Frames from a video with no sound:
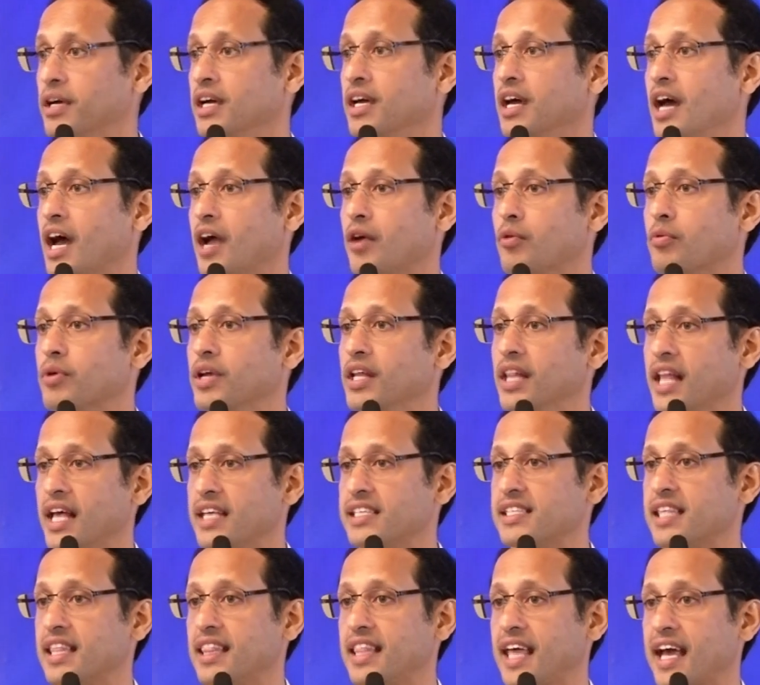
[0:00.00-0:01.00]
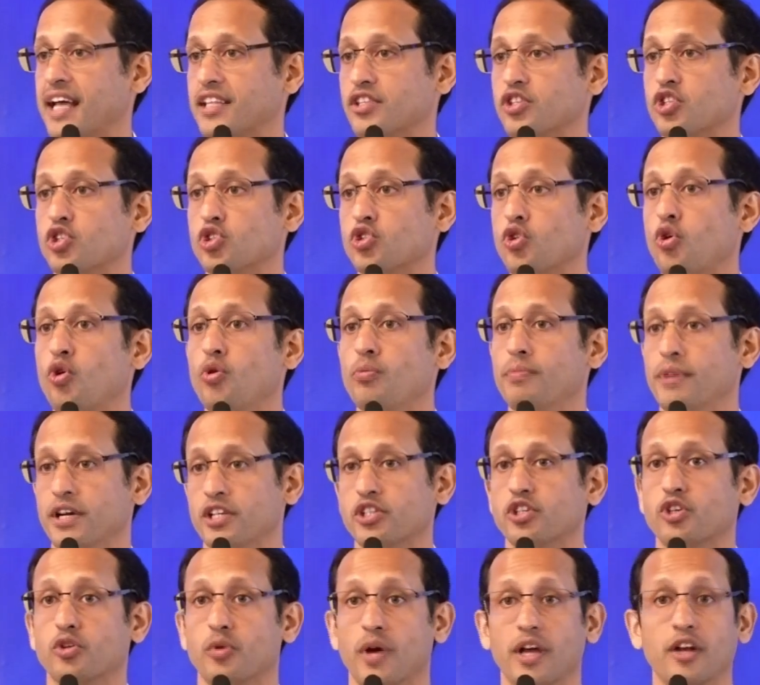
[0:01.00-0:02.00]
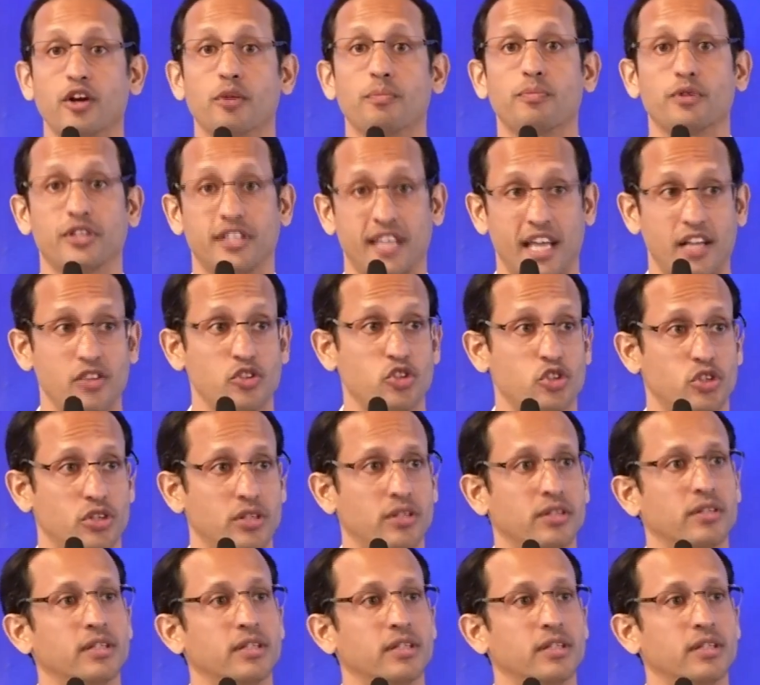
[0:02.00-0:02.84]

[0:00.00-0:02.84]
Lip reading: I realized that they had so much greater potential